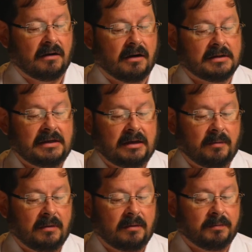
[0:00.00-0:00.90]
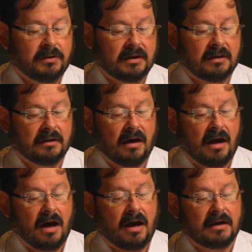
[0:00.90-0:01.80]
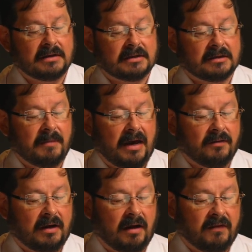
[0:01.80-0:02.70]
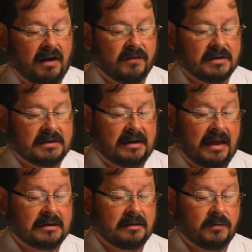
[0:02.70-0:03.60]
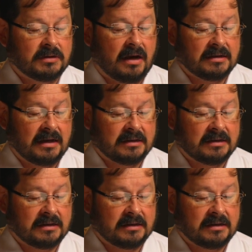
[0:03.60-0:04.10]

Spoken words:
Our team put the hottest smattering I've ever seen. That's the most hot sauce.